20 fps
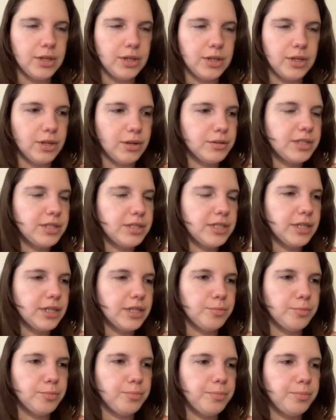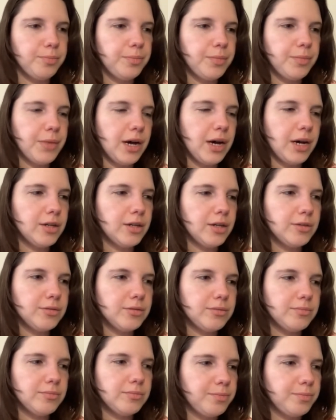you know still uh,
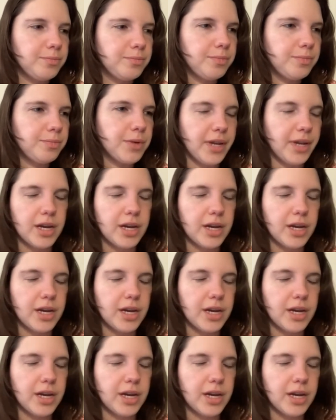and